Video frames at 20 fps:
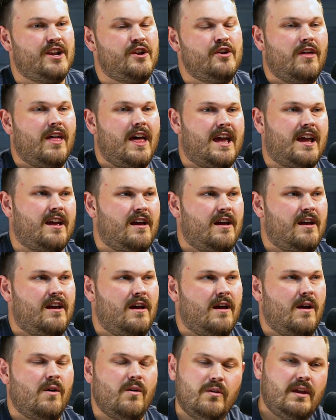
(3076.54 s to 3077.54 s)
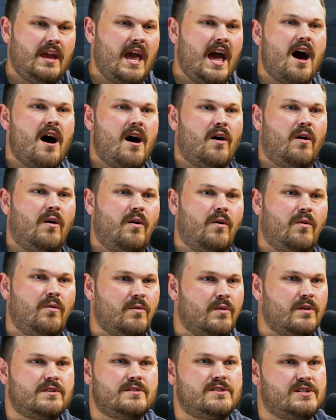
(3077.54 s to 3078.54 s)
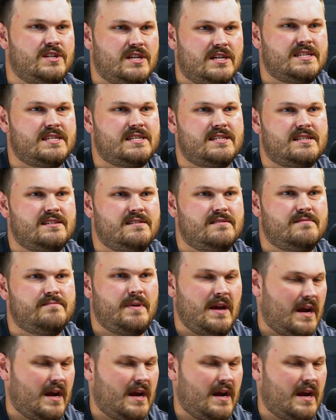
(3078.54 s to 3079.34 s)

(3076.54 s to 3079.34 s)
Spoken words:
And you're like, holy cow, we're just